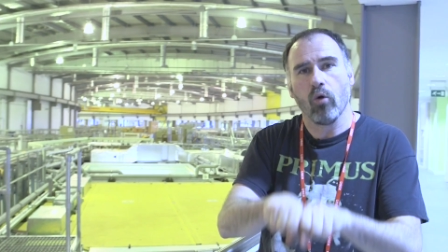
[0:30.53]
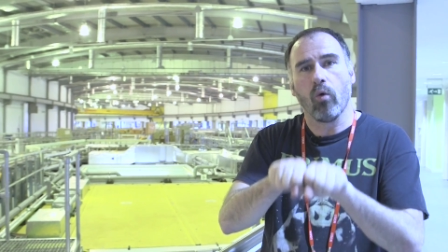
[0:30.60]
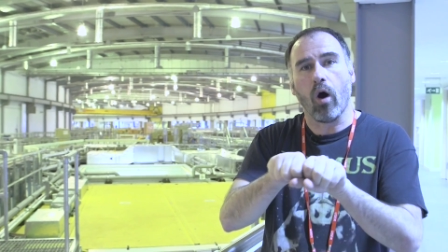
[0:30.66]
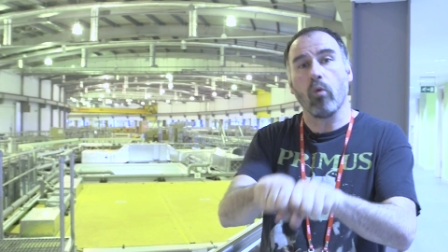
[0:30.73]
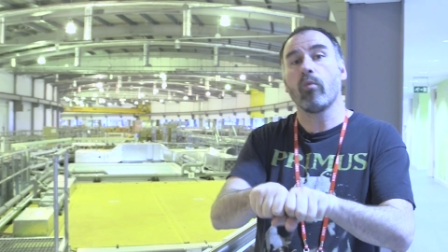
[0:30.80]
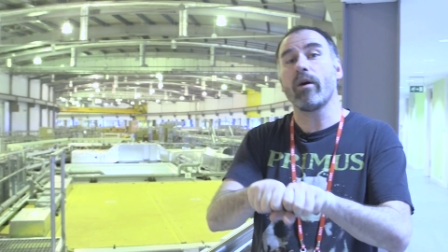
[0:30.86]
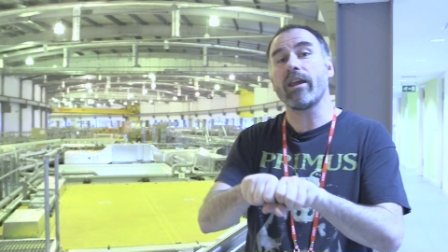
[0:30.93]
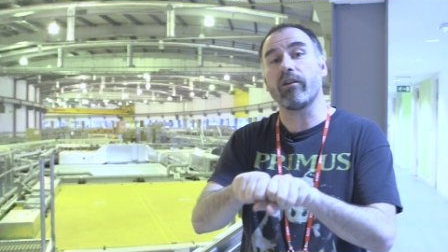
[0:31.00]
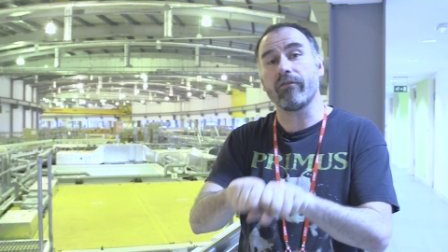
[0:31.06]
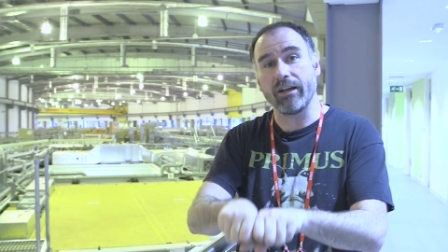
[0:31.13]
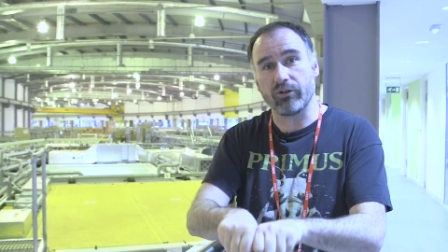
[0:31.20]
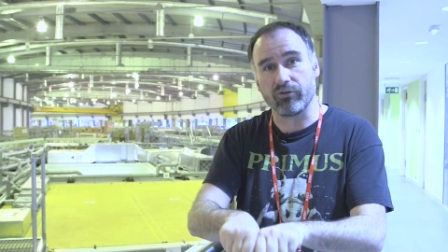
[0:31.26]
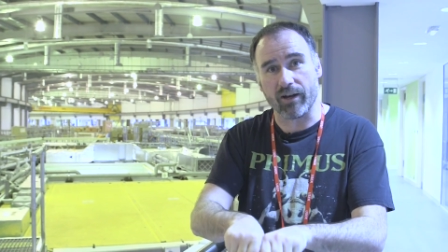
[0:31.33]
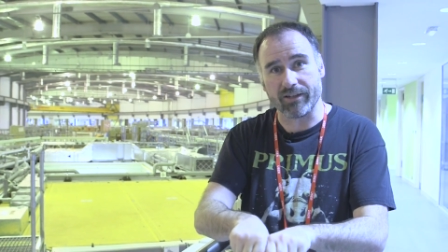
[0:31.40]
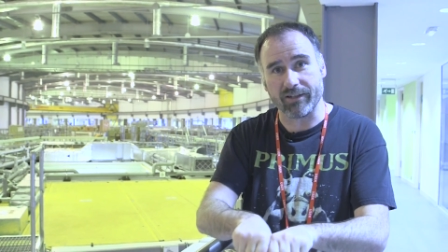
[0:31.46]
What we are
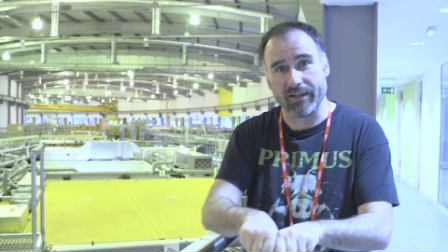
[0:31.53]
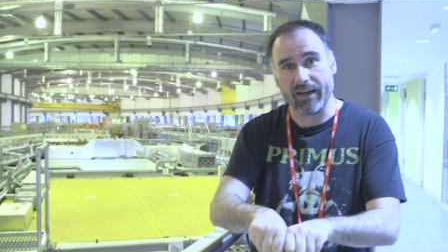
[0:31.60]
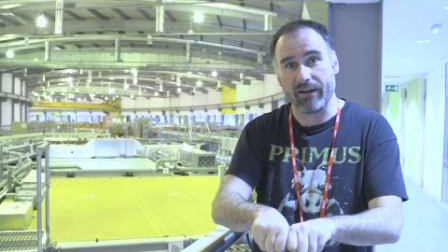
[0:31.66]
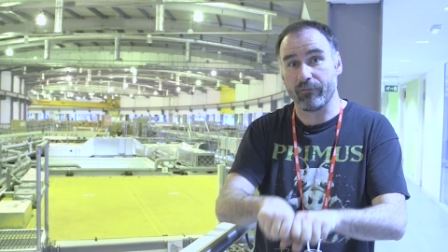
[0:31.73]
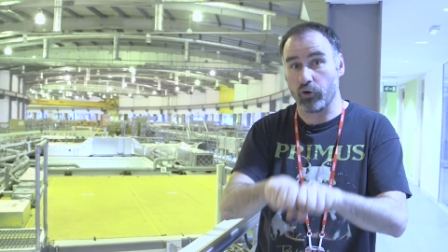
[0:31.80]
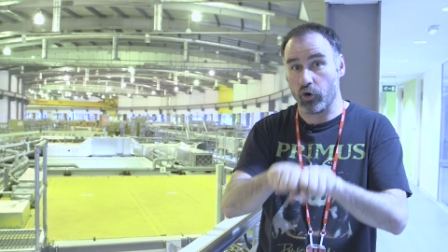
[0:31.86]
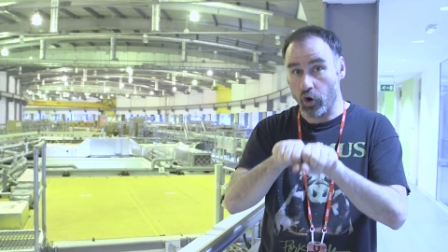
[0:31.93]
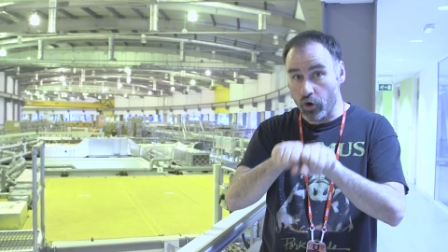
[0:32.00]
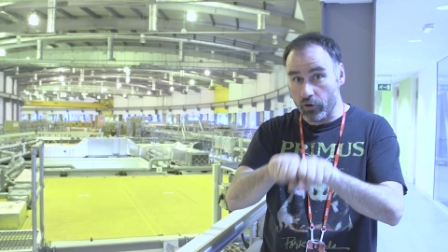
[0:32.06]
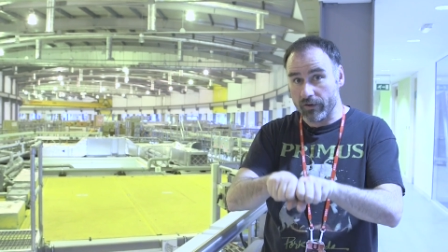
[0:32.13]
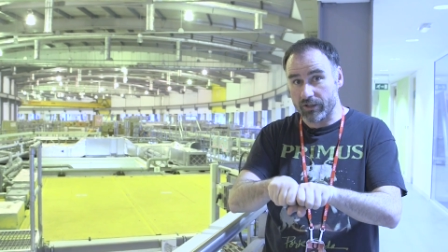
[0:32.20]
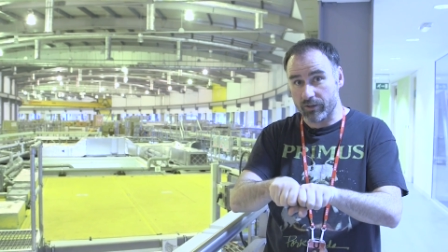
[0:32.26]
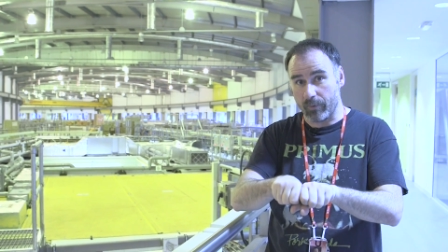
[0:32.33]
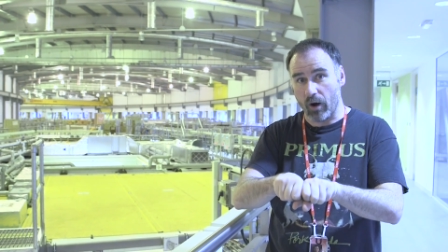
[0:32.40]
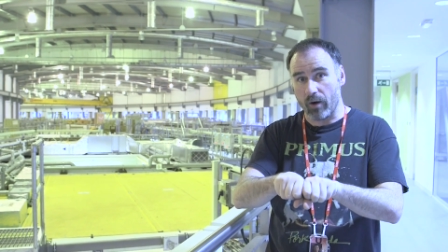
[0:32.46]
interested in for our
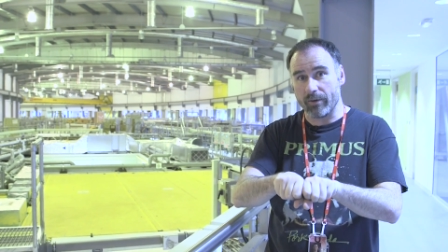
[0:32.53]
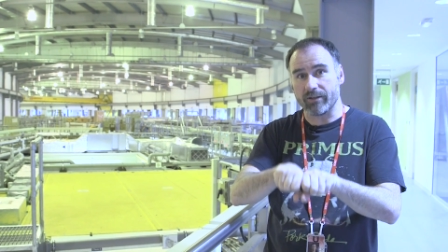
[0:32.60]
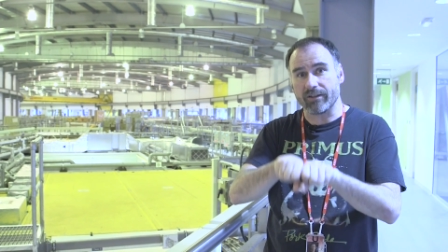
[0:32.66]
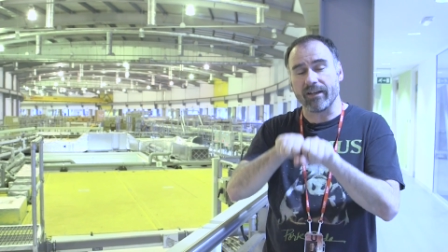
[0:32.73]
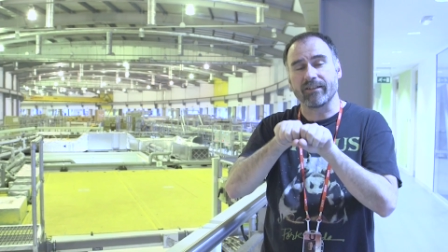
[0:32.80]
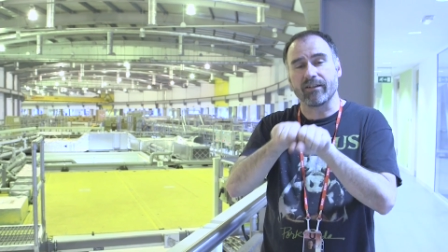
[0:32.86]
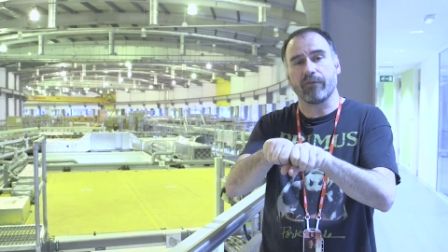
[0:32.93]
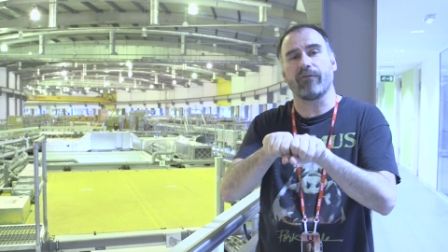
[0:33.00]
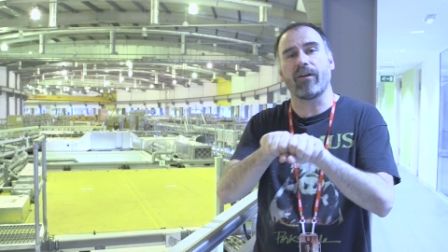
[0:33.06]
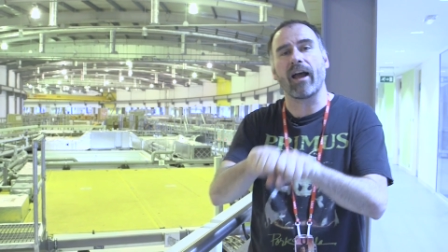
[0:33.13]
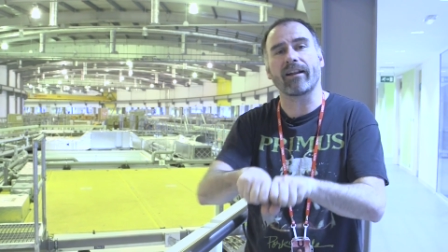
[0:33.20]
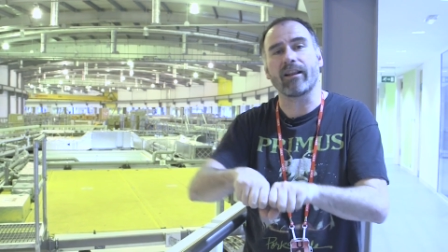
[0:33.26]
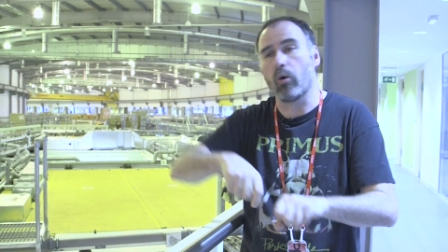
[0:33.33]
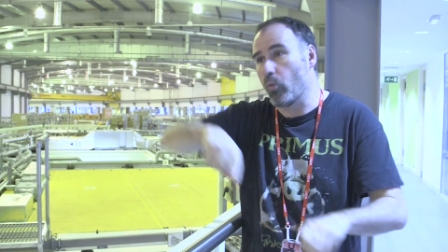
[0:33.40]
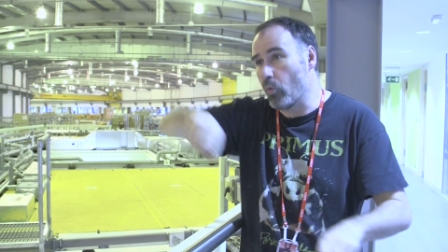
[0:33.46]
experiments is the
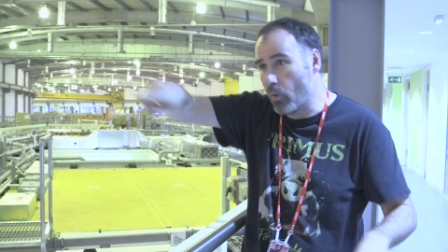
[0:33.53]
fact that